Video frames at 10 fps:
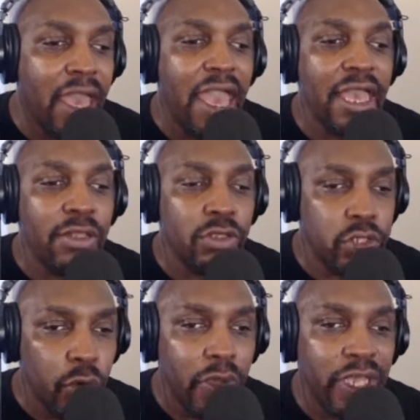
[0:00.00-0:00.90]
and
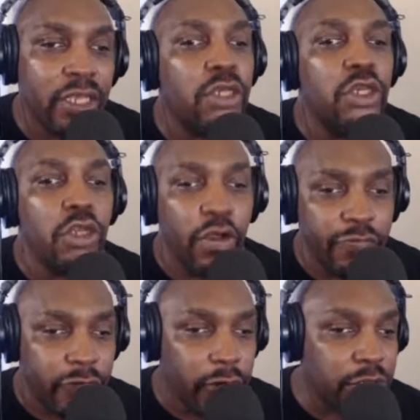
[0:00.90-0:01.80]
doing your
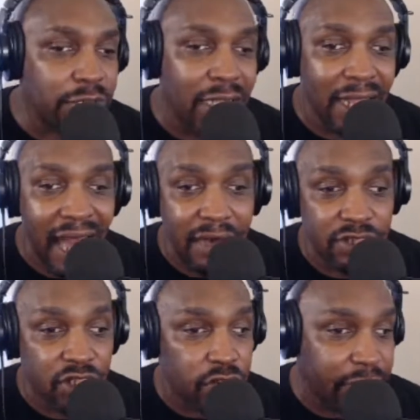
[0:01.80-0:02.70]
first live
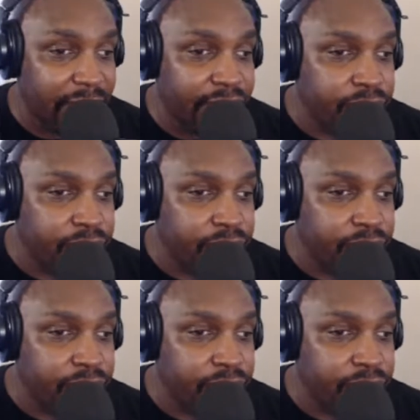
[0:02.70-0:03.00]
stream.